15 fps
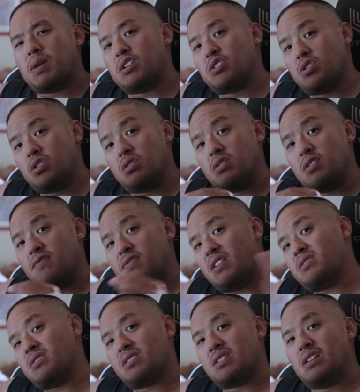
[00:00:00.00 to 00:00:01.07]
Make sure you leave
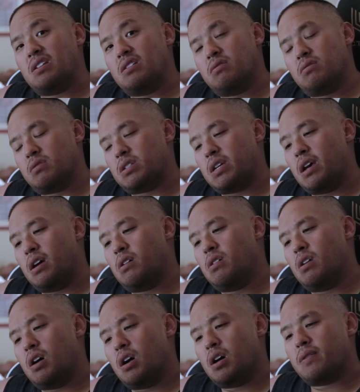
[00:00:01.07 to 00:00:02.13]
that skinny little tail
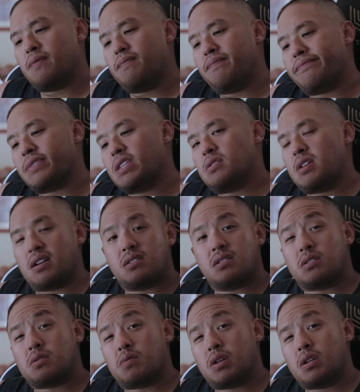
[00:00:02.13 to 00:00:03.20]
on.
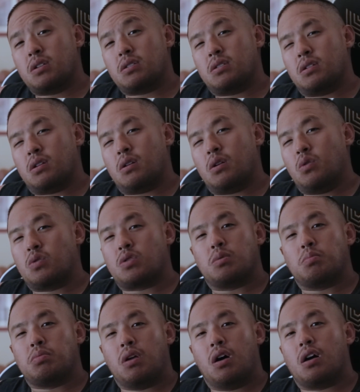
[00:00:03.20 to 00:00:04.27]
Texas rig it to your owner
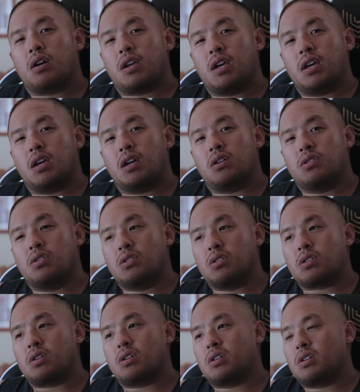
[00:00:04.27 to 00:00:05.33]
blockhead
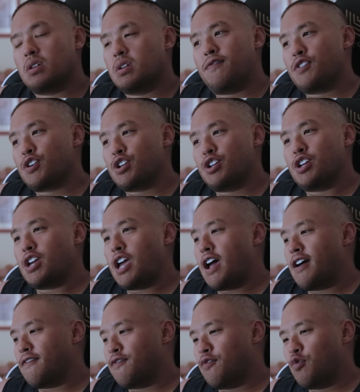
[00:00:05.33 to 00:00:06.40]
hook. If you're gonna
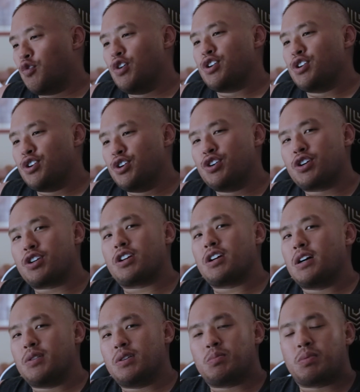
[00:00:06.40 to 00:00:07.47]
have one hook,
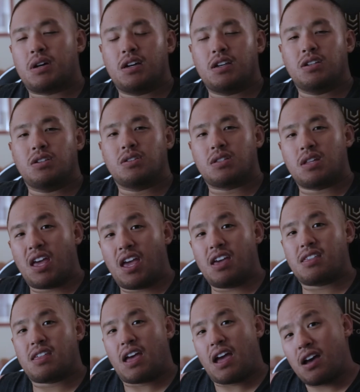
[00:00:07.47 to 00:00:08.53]
I would probably use the
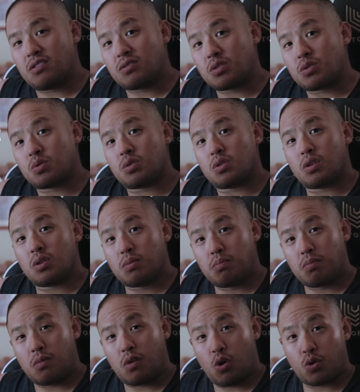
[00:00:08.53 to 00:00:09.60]
1/8 ounce
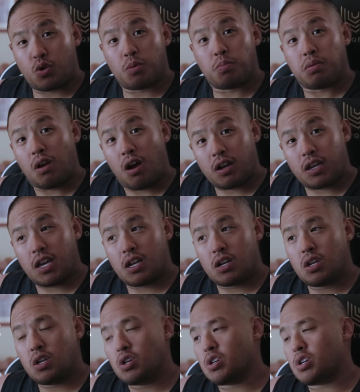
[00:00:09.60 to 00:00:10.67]
owner
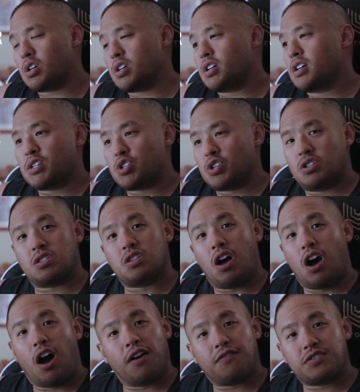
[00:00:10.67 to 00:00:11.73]
blockhead hook. Make sure it's the
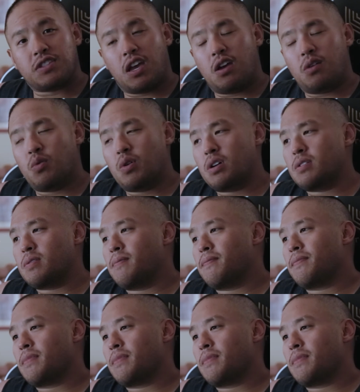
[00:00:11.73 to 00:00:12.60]
offset one.